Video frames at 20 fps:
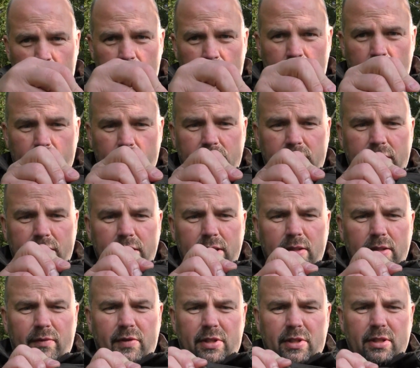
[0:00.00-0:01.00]
Now the
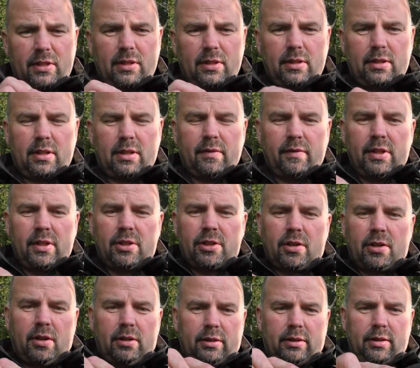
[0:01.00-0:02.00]
sleeves have each
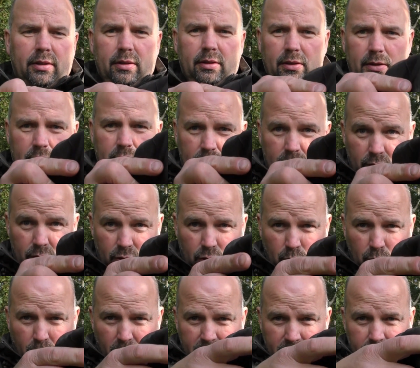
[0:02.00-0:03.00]
got two
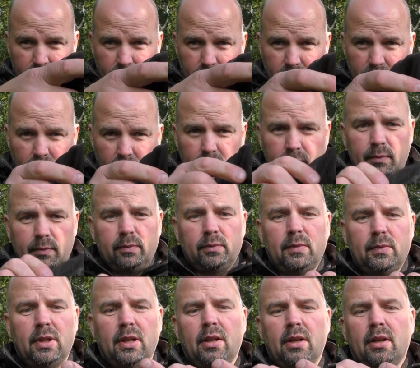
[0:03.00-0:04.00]
press studs on,
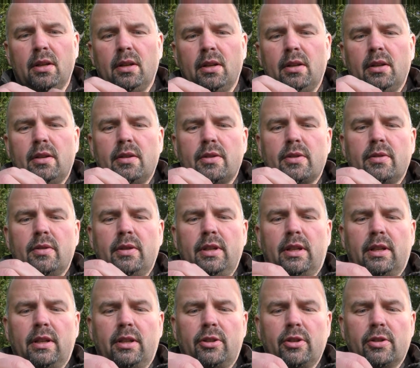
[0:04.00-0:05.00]
so you
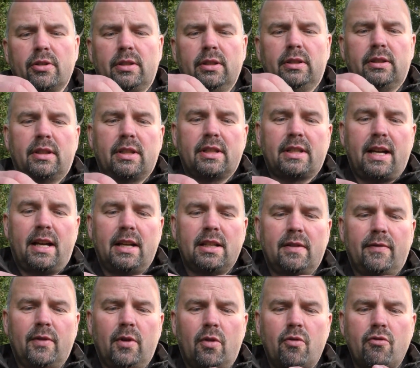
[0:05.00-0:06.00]
can adjust it to the size
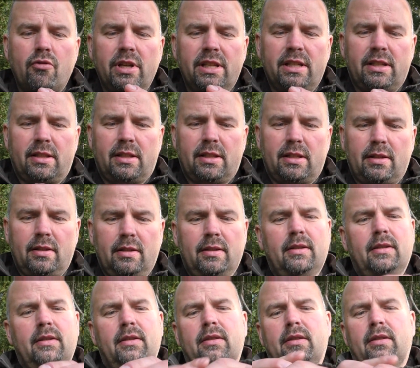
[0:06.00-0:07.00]
of your wrists.
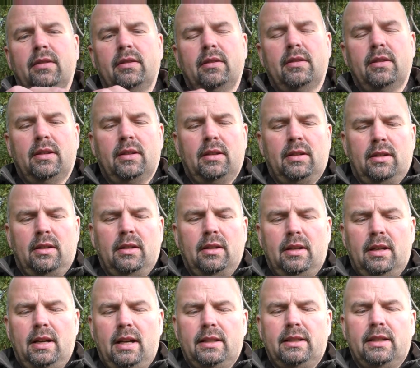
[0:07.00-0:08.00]

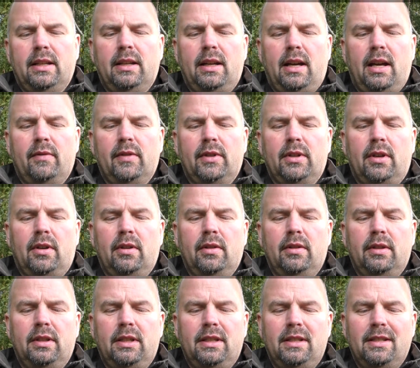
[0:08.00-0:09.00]
I tend to have it on
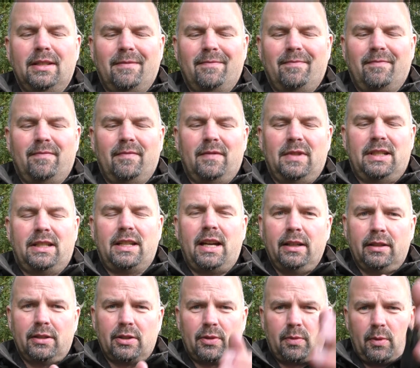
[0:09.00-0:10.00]
the
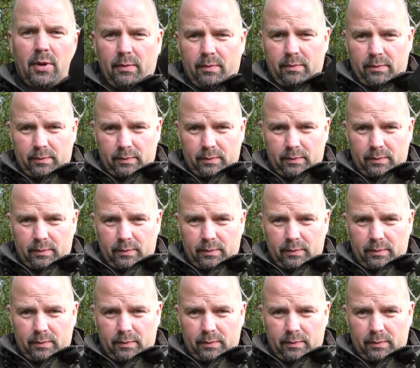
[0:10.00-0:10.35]
tightest one.